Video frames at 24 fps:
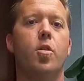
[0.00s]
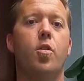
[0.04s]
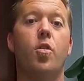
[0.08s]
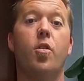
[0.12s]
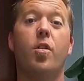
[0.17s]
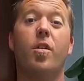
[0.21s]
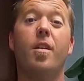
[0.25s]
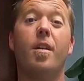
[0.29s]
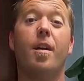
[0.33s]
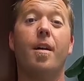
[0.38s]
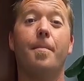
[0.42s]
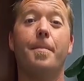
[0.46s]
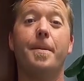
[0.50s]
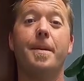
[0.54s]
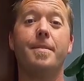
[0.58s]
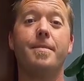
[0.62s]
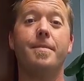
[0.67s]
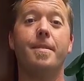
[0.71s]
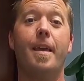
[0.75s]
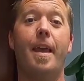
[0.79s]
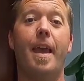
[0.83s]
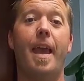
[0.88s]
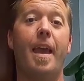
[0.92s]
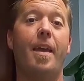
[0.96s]

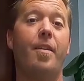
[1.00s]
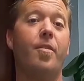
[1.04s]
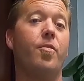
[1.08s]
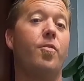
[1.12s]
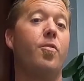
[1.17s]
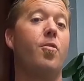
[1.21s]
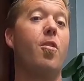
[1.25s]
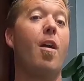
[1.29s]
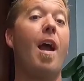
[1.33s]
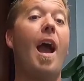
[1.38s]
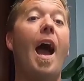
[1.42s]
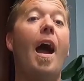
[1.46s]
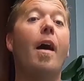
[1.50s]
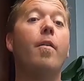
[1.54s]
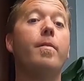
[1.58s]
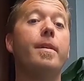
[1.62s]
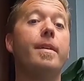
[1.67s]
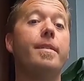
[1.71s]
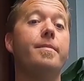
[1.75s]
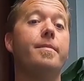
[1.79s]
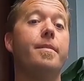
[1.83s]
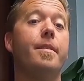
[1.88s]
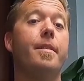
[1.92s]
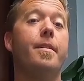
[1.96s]
Ergonomics of the handle, or how
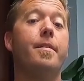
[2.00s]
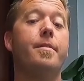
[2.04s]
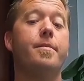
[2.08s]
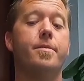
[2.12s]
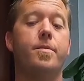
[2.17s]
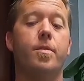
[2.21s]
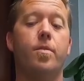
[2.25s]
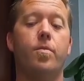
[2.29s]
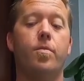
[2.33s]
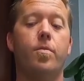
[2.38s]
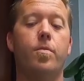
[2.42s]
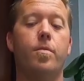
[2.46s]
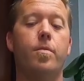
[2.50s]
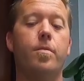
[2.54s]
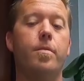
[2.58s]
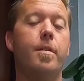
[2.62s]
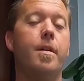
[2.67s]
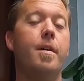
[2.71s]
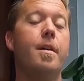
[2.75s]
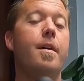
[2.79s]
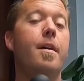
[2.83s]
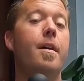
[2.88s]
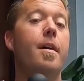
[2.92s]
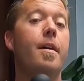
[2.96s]
easy it is to hold.
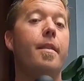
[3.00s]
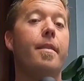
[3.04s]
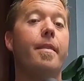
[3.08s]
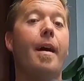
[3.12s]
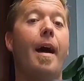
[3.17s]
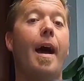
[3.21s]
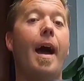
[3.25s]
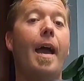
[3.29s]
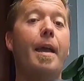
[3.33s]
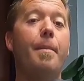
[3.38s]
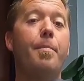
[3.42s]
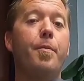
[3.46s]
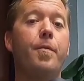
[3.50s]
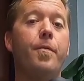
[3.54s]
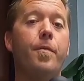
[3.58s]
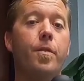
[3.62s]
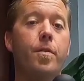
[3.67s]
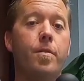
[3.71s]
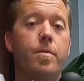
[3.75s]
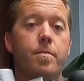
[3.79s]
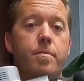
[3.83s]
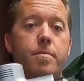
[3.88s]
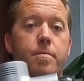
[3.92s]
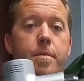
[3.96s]
The
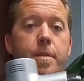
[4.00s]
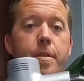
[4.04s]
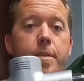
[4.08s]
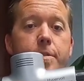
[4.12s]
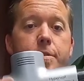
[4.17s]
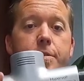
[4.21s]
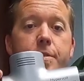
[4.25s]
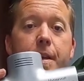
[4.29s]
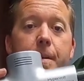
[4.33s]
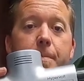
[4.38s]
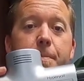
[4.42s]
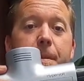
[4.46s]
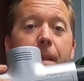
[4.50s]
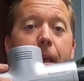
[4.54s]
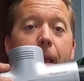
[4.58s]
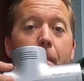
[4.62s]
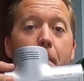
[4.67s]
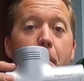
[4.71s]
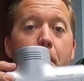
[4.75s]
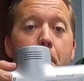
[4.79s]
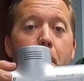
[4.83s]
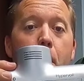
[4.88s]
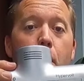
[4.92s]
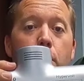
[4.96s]
Hypervolt is shaped
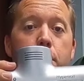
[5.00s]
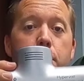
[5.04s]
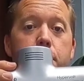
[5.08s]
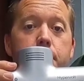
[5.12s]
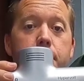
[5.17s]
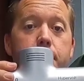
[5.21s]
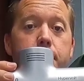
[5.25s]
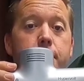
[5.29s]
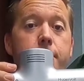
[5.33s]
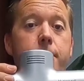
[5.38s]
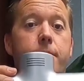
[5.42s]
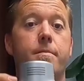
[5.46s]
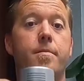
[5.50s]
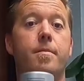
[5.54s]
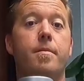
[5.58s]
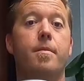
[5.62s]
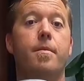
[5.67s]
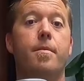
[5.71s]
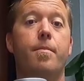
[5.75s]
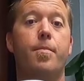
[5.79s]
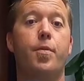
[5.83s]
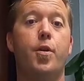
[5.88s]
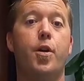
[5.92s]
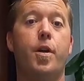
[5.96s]
like most
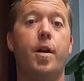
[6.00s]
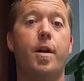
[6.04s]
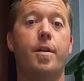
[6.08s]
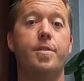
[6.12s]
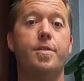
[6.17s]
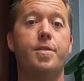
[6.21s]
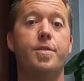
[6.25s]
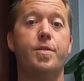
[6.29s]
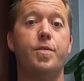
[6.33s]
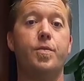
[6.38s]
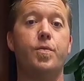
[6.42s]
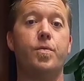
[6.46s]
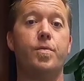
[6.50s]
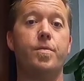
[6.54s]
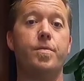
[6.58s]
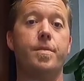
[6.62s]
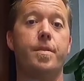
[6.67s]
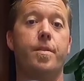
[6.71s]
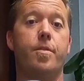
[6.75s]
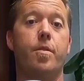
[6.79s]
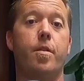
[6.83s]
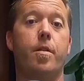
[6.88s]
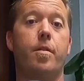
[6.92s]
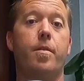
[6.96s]
percussion
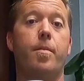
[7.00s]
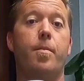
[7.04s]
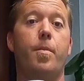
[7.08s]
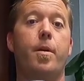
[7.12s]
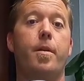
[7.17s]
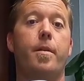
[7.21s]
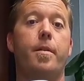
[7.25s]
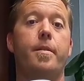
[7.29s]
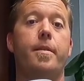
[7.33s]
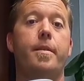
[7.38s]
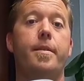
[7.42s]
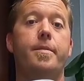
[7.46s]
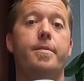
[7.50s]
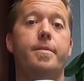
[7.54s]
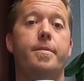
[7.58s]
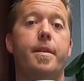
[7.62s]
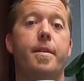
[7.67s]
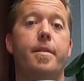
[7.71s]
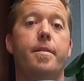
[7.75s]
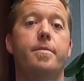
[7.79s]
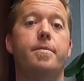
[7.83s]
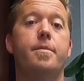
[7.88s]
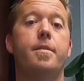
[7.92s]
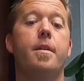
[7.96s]
tools that are on the market these
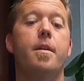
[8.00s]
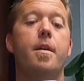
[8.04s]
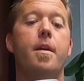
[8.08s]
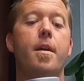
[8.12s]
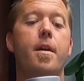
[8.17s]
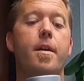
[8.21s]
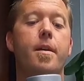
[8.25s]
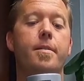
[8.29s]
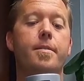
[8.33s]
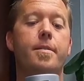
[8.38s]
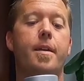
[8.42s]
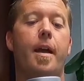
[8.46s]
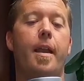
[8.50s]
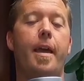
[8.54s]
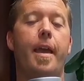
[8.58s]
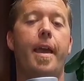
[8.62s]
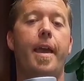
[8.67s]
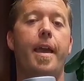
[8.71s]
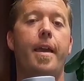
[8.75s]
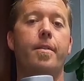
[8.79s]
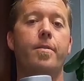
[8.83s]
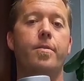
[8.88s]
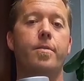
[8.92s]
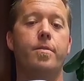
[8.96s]
days. It's got a
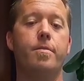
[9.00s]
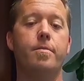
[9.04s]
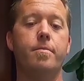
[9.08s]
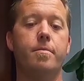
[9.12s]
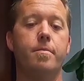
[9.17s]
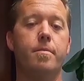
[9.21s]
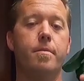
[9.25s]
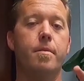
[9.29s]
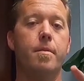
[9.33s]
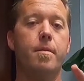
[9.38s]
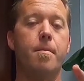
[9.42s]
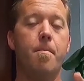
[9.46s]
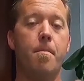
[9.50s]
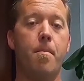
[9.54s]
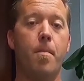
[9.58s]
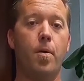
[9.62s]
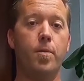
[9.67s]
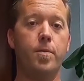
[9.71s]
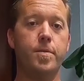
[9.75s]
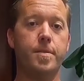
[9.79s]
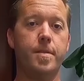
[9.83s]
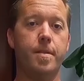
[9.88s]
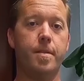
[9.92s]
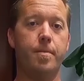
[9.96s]
handle,
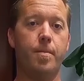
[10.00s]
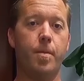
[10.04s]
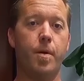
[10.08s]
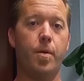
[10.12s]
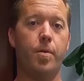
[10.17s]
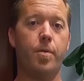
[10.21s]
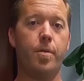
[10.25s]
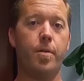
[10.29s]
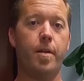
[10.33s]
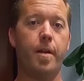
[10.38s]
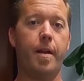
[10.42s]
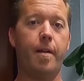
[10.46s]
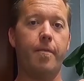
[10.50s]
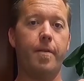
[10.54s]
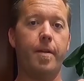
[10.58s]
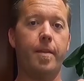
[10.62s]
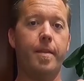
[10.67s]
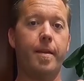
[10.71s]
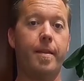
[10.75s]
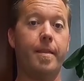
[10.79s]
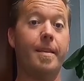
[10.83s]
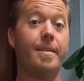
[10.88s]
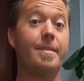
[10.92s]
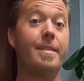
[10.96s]
most of the motor and
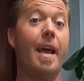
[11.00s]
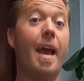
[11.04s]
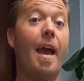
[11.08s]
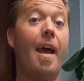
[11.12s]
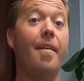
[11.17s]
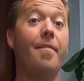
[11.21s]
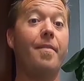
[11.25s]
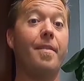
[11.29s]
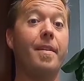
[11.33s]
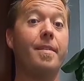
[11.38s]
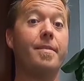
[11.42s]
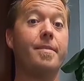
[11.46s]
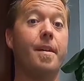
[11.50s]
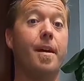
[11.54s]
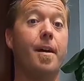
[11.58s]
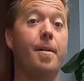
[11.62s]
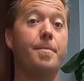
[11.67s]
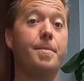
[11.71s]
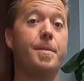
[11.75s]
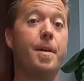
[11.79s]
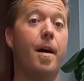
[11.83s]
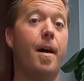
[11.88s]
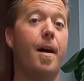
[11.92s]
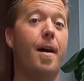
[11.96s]
everything that's heavy is
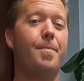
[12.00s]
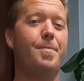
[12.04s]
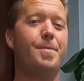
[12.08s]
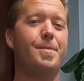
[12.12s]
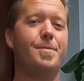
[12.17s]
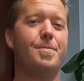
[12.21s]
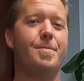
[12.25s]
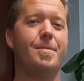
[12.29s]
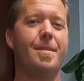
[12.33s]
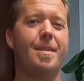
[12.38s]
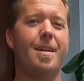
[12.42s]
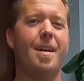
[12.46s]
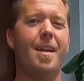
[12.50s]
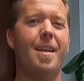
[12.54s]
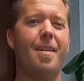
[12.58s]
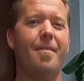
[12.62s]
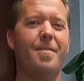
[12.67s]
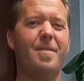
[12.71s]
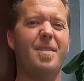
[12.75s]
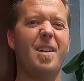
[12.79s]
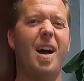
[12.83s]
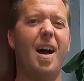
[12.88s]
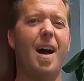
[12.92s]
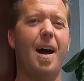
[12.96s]
up top, so it's kind
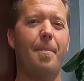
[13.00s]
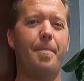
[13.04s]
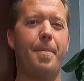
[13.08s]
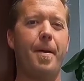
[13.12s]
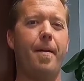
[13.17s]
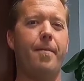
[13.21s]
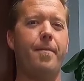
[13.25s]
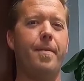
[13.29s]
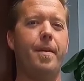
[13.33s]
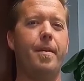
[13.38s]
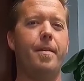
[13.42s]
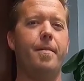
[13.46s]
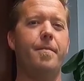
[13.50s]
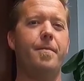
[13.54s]
of top heavy.